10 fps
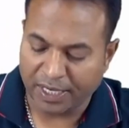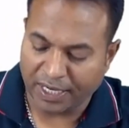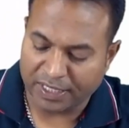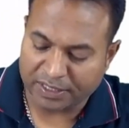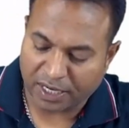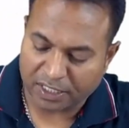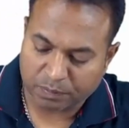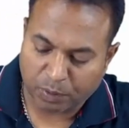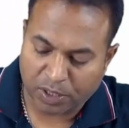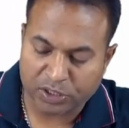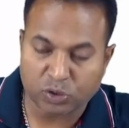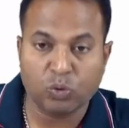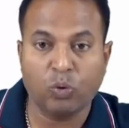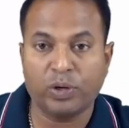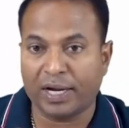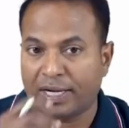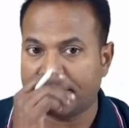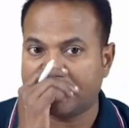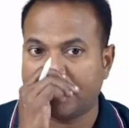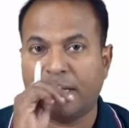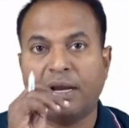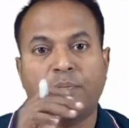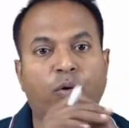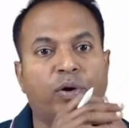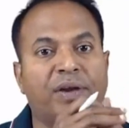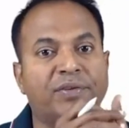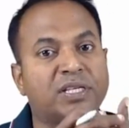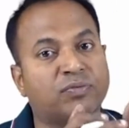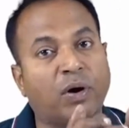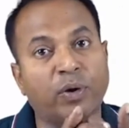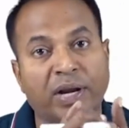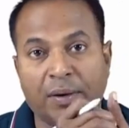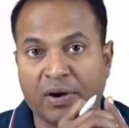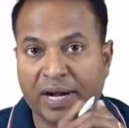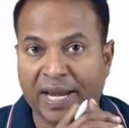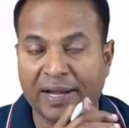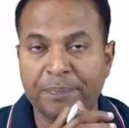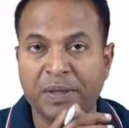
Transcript: It is a response to gluten. It is a cereal protein which is found in our diet.